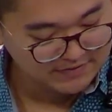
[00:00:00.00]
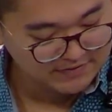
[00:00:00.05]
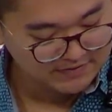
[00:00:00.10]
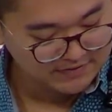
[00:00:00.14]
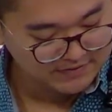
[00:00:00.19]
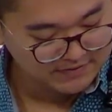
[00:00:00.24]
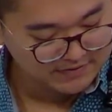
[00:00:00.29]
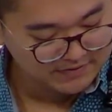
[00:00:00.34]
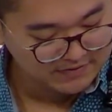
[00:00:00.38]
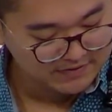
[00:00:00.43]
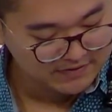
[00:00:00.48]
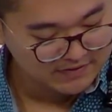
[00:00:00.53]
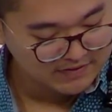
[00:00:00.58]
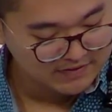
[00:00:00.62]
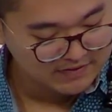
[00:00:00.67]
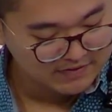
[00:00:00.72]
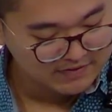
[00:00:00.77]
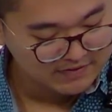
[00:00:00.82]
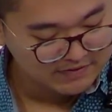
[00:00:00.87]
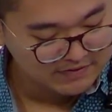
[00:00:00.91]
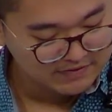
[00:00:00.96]

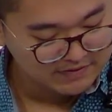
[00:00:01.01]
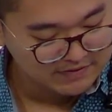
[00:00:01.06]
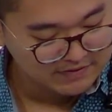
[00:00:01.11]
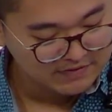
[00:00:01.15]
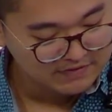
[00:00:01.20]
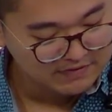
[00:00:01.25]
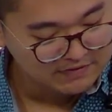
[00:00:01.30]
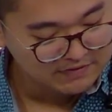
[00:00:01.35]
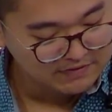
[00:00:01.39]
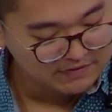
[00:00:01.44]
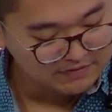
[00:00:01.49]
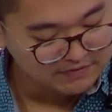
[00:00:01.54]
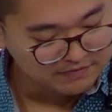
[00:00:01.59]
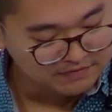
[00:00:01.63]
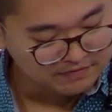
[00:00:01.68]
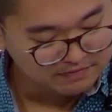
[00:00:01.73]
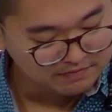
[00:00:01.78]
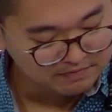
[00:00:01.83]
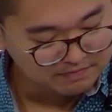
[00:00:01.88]
(no one is talking)